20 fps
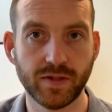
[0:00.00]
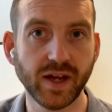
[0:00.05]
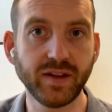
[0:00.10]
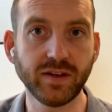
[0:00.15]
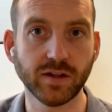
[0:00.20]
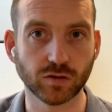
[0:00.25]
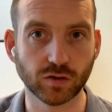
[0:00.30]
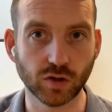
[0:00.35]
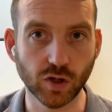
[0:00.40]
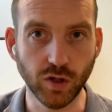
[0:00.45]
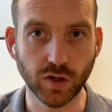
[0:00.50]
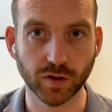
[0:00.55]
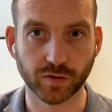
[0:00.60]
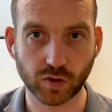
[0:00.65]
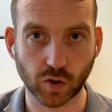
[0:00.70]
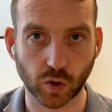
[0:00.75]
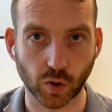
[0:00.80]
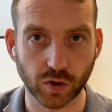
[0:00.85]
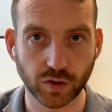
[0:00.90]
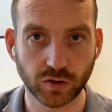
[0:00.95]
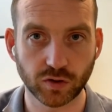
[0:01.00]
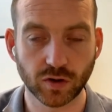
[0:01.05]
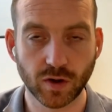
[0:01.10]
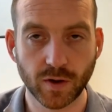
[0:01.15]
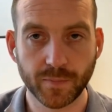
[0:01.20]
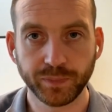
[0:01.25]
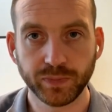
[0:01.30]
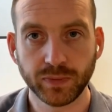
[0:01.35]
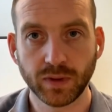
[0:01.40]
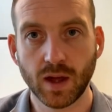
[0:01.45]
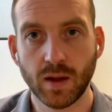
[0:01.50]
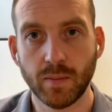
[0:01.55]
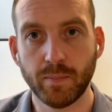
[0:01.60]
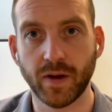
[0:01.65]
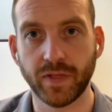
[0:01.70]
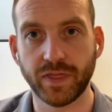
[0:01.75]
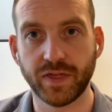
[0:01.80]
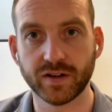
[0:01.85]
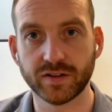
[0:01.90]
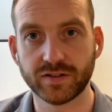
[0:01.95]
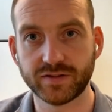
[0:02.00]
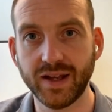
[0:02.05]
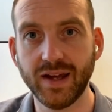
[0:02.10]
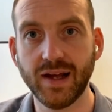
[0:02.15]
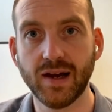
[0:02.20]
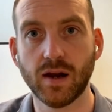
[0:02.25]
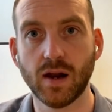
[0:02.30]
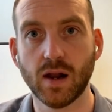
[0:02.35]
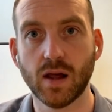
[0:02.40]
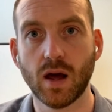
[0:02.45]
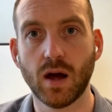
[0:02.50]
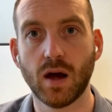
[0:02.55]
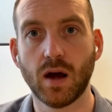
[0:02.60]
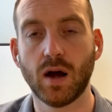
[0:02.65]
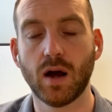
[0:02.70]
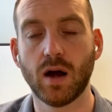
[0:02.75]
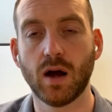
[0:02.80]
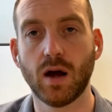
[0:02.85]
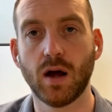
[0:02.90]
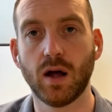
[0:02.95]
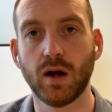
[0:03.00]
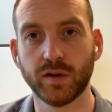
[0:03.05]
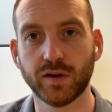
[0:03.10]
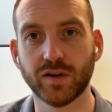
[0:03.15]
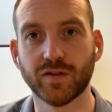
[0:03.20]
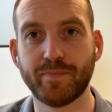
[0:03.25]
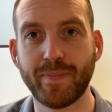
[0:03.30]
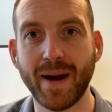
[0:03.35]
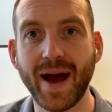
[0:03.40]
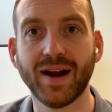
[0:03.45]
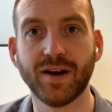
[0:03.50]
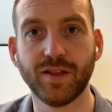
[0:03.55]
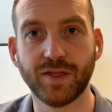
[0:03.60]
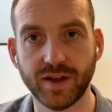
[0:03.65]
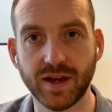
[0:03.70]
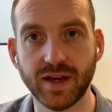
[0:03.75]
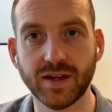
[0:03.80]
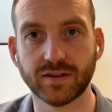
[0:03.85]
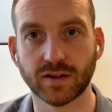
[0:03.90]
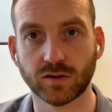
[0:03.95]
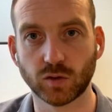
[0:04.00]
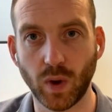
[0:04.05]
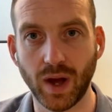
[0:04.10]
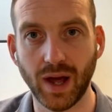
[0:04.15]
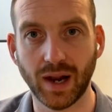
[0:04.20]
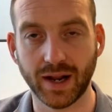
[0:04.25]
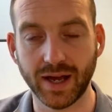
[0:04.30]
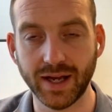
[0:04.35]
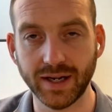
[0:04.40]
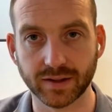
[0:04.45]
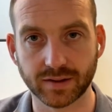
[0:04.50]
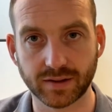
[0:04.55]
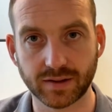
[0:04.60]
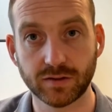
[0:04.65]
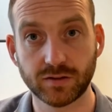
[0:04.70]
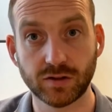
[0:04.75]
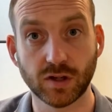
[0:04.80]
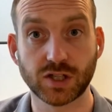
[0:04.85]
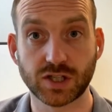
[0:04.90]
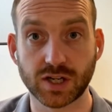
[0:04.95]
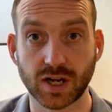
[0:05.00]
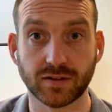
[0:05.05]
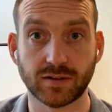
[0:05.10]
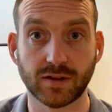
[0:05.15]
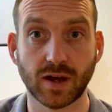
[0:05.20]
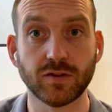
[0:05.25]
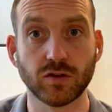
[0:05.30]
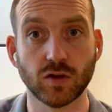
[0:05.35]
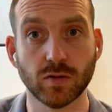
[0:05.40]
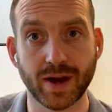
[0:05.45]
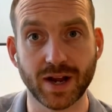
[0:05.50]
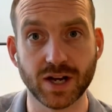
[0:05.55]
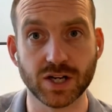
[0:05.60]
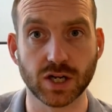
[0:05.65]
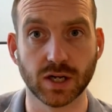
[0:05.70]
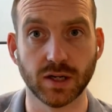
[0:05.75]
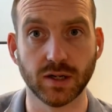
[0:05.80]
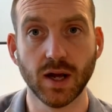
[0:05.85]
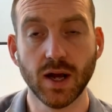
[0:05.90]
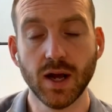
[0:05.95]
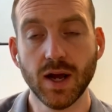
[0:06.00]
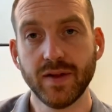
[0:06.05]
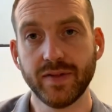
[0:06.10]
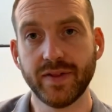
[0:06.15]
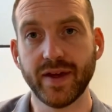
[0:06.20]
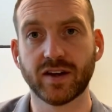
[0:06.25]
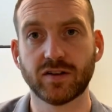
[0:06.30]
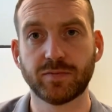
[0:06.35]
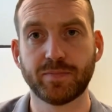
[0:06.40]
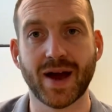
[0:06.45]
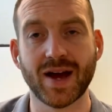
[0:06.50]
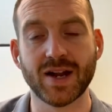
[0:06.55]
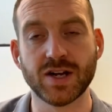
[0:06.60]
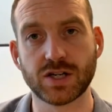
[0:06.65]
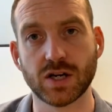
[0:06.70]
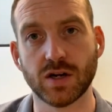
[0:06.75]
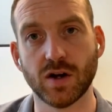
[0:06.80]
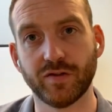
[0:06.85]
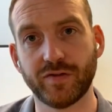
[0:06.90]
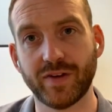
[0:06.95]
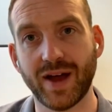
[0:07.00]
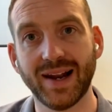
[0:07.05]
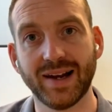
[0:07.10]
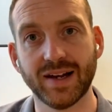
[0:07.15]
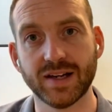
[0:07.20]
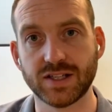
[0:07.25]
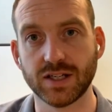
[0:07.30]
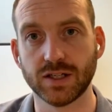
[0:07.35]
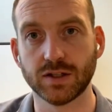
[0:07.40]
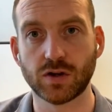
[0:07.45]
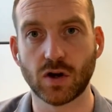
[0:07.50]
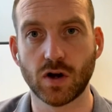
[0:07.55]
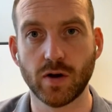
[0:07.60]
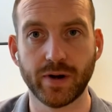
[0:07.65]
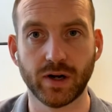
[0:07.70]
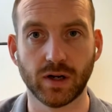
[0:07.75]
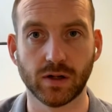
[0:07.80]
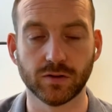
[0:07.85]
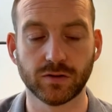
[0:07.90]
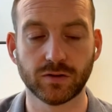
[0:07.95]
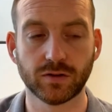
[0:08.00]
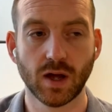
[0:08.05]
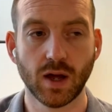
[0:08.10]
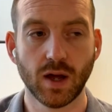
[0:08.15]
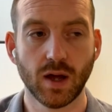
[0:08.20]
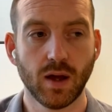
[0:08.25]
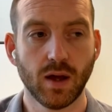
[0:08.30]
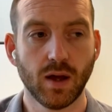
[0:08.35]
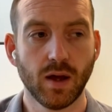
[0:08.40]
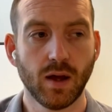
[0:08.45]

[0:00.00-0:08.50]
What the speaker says: That is good, of course, but there's still a lot of bad things as well in it, such as you mentioned, the expansion of LNG terminals.